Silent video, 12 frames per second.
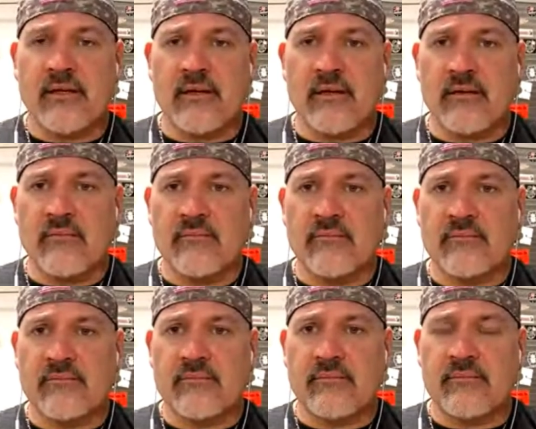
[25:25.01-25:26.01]
Um,
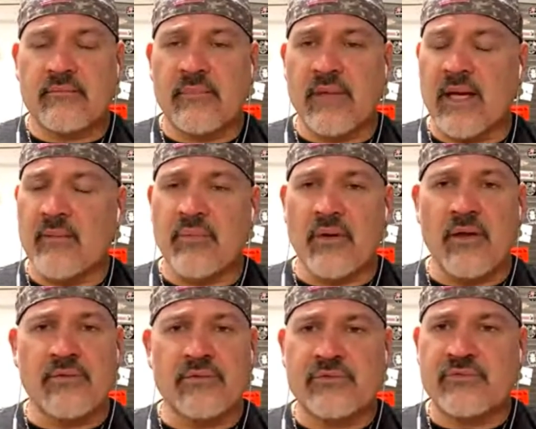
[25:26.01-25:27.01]
many
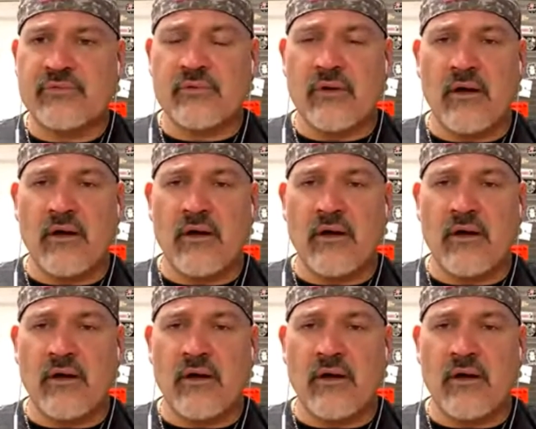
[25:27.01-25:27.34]
brothers